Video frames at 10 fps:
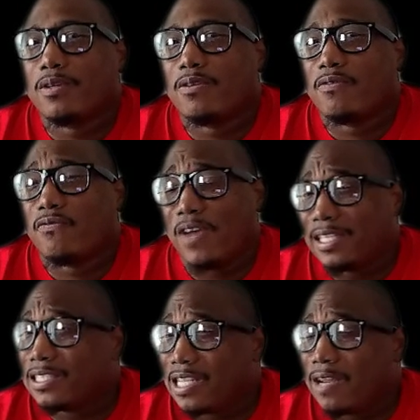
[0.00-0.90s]

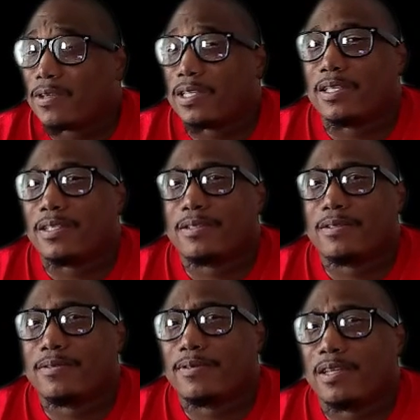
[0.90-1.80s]
Faith is everything,
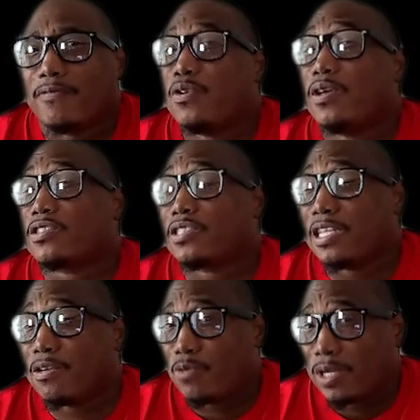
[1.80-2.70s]
if you
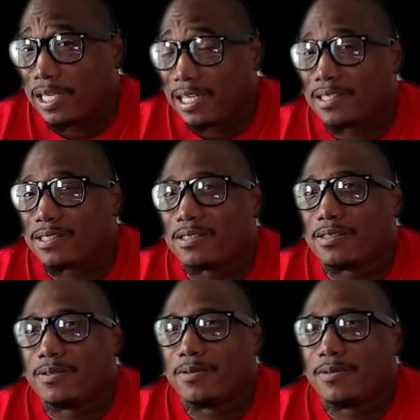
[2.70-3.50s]
understand what it is.